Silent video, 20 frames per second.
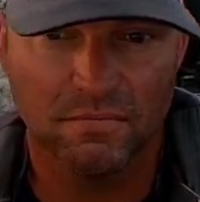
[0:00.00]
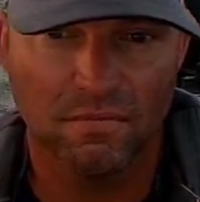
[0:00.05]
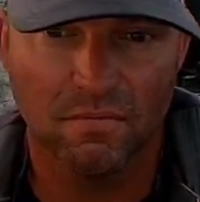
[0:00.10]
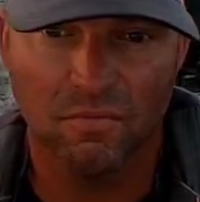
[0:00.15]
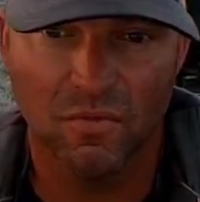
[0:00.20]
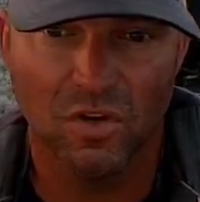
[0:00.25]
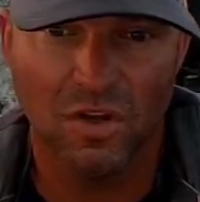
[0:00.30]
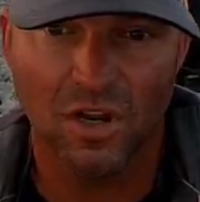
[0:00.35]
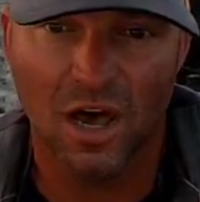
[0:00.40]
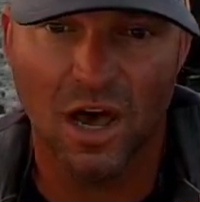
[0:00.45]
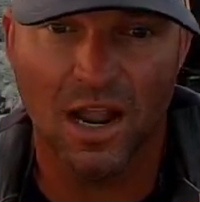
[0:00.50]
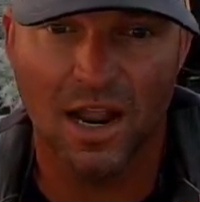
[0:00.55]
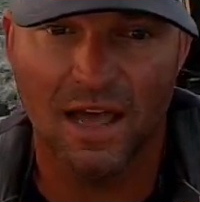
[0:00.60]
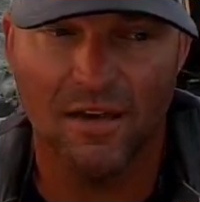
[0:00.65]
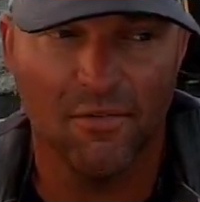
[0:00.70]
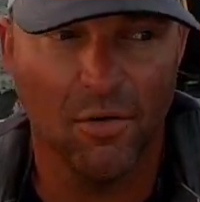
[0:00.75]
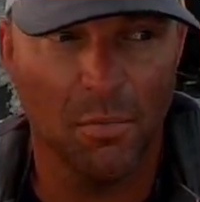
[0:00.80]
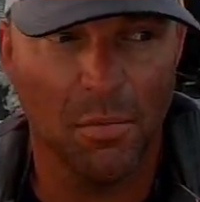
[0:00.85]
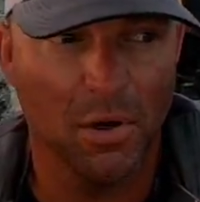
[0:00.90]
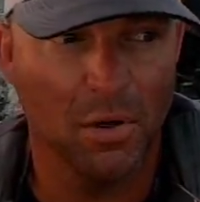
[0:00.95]
to not have a
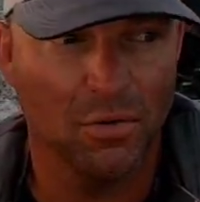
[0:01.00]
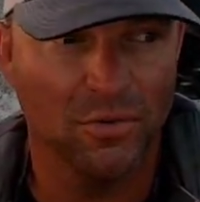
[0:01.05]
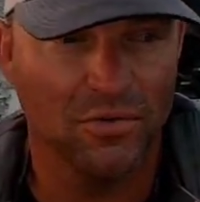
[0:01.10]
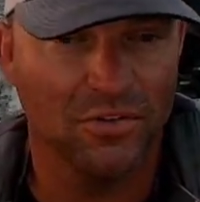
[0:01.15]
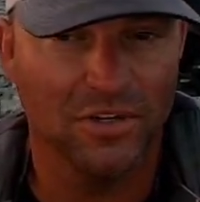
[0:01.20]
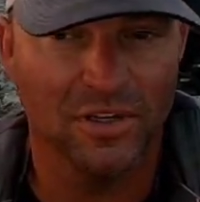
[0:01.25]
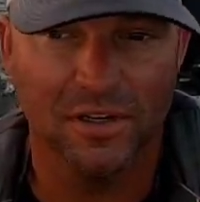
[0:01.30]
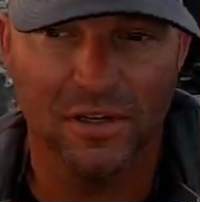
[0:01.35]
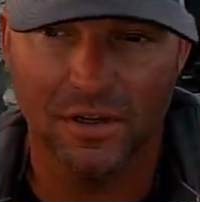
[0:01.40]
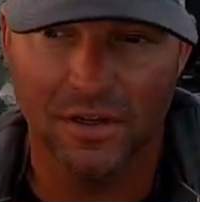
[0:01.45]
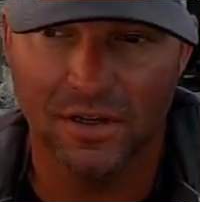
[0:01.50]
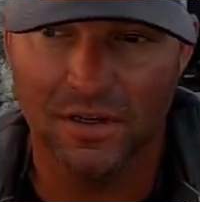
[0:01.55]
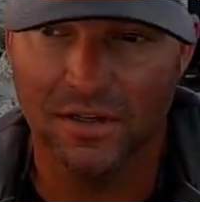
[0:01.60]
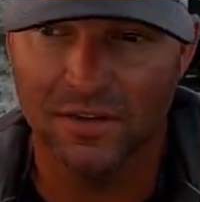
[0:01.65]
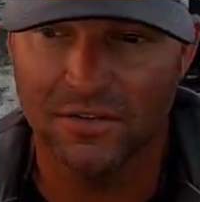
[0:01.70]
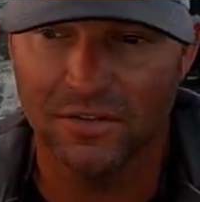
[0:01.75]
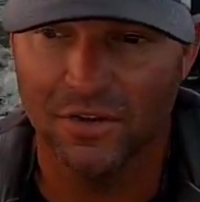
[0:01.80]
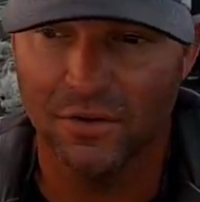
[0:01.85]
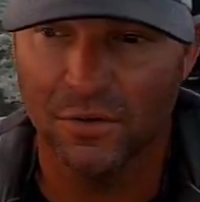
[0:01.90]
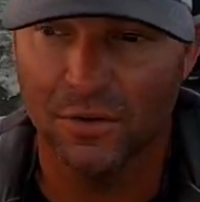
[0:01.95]
boat sitting on it.
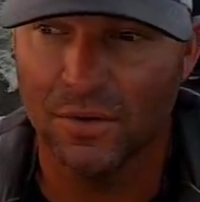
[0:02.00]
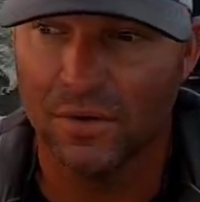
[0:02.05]
So